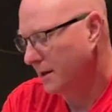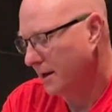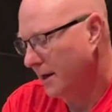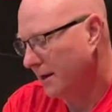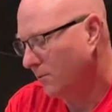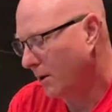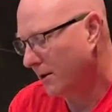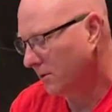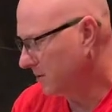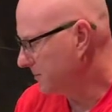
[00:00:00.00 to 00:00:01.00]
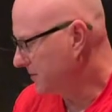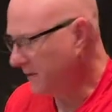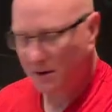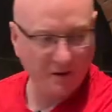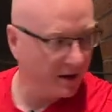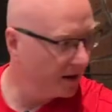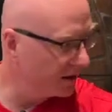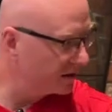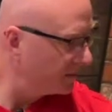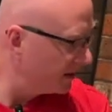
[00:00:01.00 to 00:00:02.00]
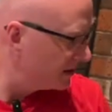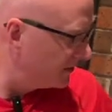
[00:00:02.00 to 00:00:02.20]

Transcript: And a wire loom's fairly inexpensive